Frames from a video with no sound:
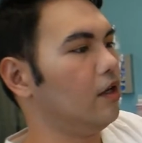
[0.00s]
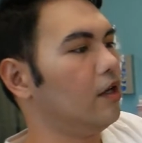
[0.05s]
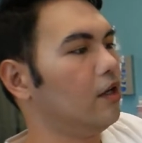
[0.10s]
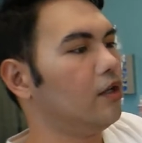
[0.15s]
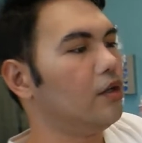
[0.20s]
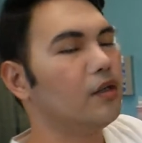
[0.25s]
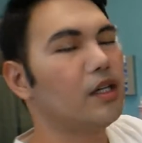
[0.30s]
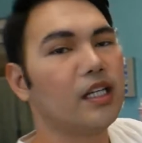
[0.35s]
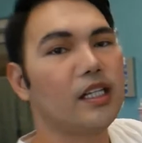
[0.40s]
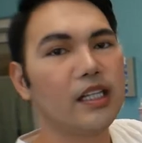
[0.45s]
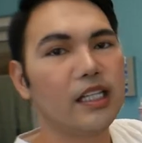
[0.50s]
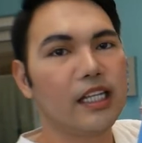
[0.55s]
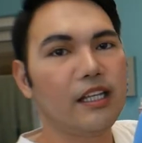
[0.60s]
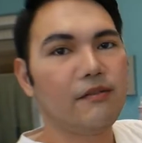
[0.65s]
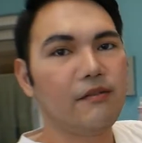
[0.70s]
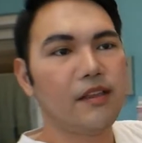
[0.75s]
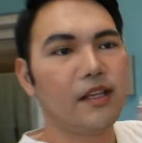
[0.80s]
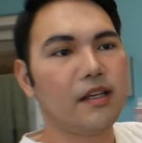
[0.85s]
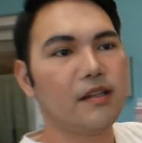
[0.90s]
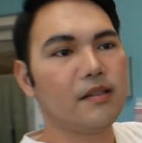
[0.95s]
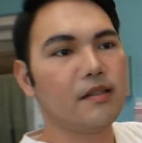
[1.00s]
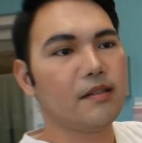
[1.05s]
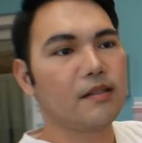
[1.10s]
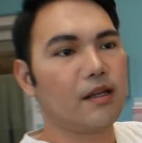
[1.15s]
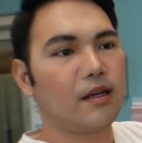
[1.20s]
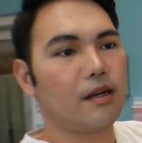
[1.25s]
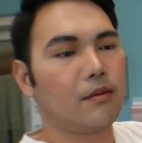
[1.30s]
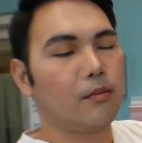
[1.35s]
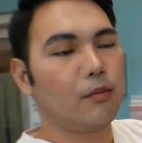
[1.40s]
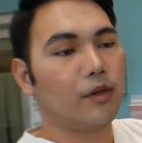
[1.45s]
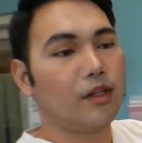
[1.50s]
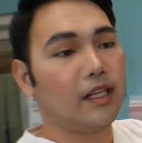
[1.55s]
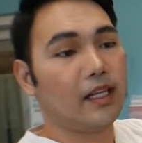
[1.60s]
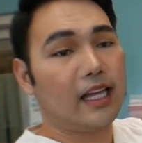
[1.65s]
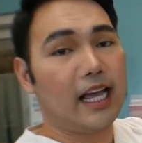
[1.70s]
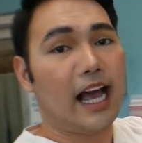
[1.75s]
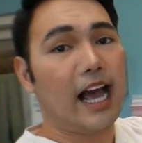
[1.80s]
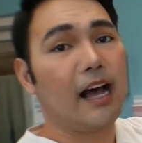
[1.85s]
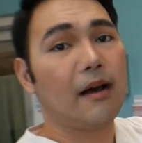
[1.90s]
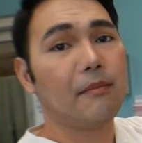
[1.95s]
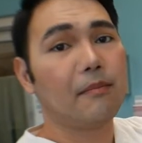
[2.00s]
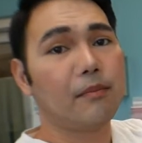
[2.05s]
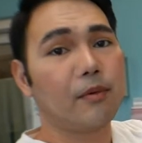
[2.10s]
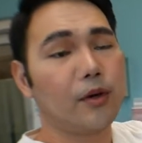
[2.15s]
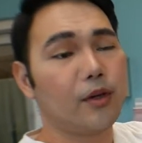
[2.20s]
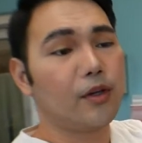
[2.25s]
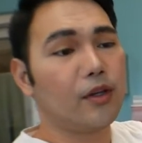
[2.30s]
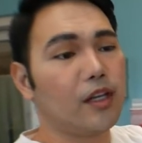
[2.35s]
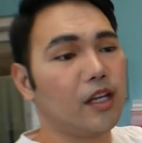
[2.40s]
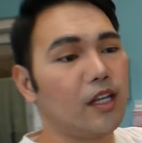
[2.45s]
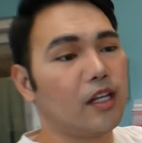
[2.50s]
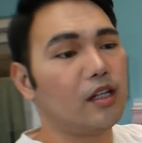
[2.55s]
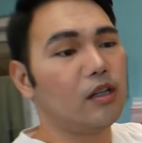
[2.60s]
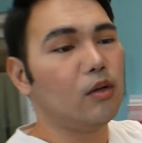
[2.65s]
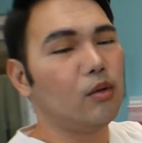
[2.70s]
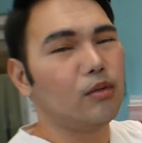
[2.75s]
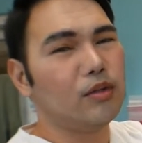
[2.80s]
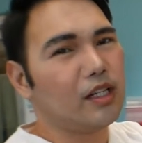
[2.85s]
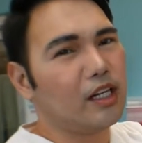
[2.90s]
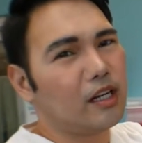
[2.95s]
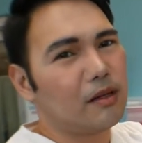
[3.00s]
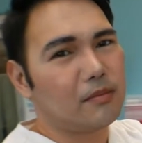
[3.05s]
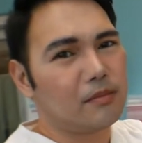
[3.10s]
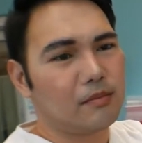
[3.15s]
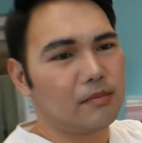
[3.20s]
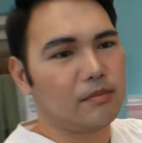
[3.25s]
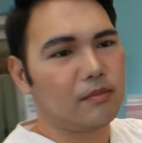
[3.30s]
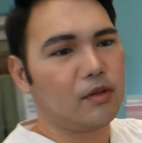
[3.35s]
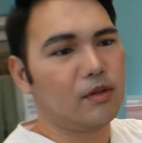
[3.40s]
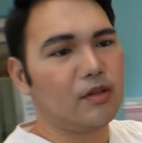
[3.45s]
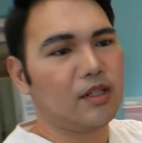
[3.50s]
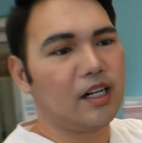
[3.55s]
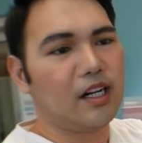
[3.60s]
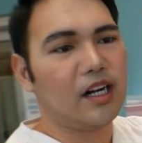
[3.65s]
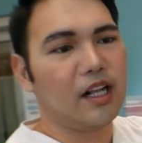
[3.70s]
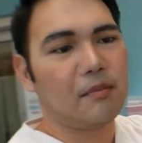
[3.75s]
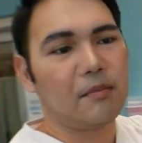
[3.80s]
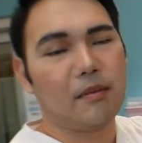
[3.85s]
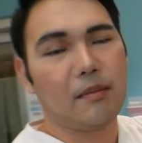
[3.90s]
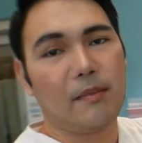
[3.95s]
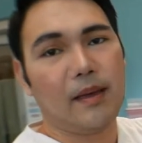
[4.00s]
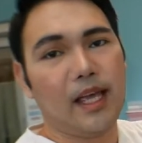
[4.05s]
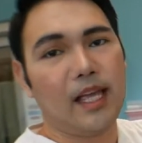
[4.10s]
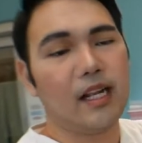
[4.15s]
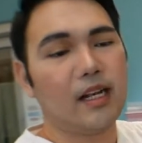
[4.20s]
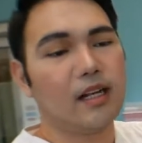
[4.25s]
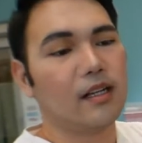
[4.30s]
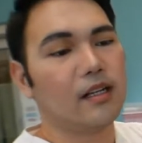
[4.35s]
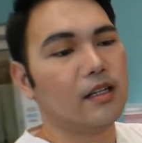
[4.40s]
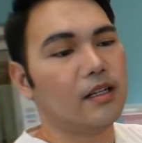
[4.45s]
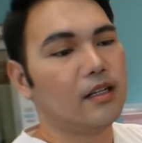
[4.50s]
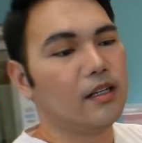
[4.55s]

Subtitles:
You can leave this with the cap, or you can loosen it up a bit